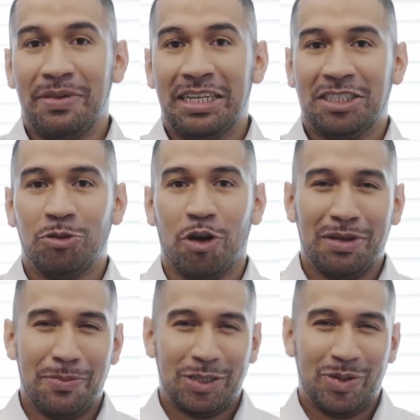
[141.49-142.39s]
It's
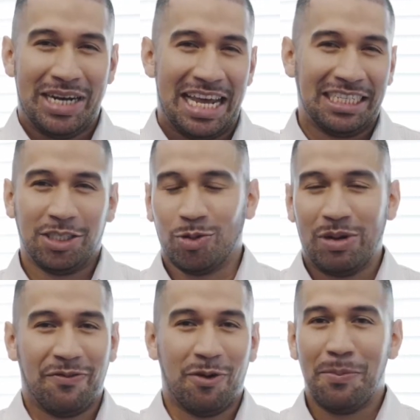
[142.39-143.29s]
normally between 18 to
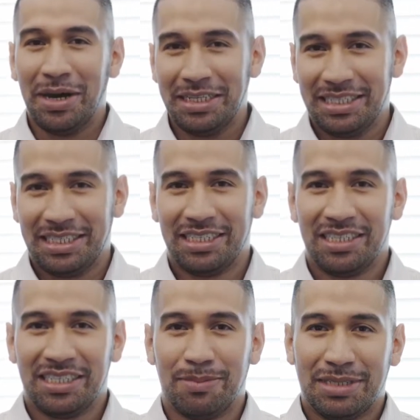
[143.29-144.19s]
24 months.
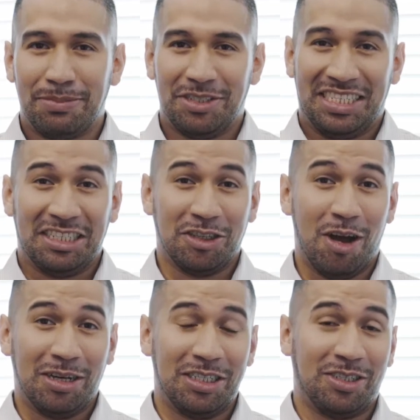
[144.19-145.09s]
Sometimes you see it as
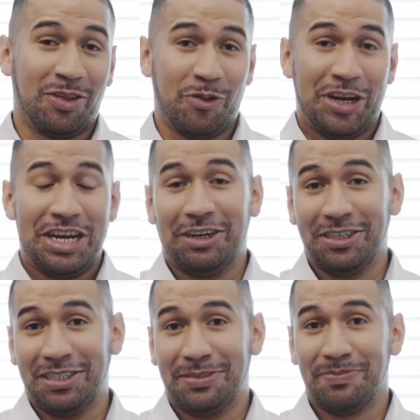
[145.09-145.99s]
long as 3
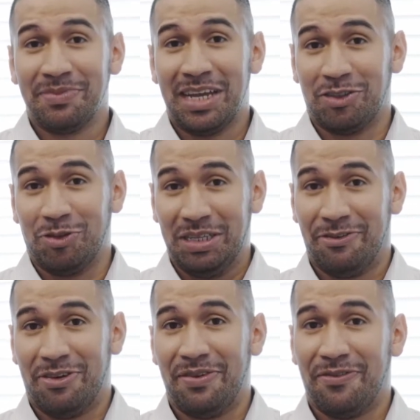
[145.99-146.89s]
years. That's really
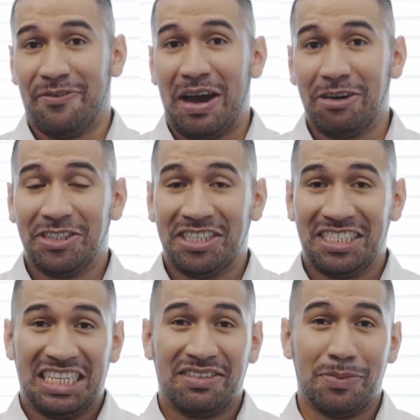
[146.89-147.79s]
friendly for founders
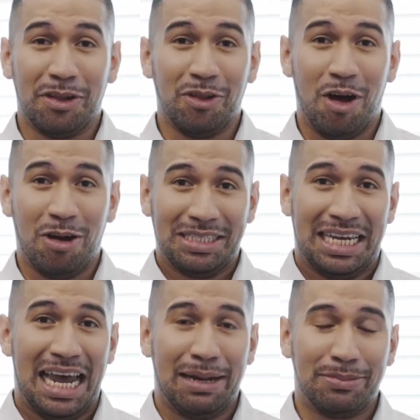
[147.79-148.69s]
because it gives them a long
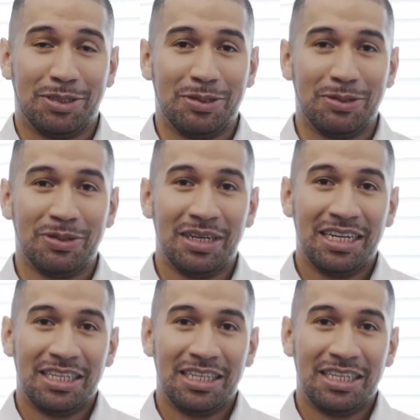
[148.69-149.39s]
time to